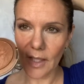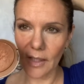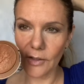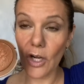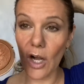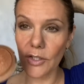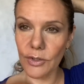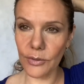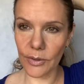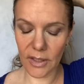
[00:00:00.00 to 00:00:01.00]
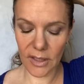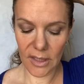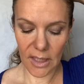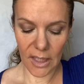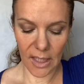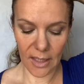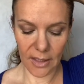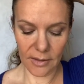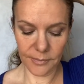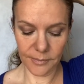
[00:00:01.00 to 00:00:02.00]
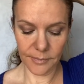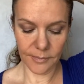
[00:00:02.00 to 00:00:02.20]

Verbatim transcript: the contour, um,